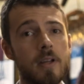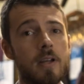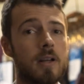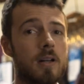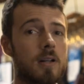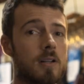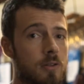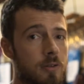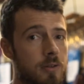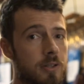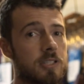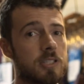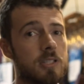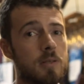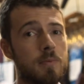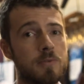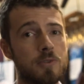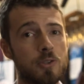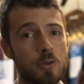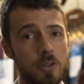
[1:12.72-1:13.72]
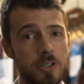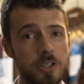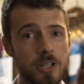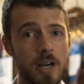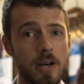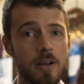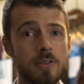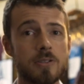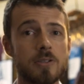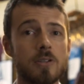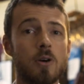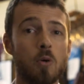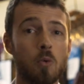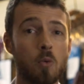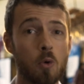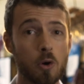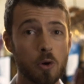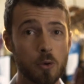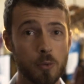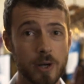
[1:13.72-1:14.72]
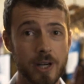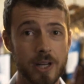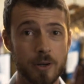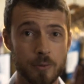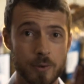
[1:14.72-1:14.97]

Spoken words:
including some of Georgetown's award-winning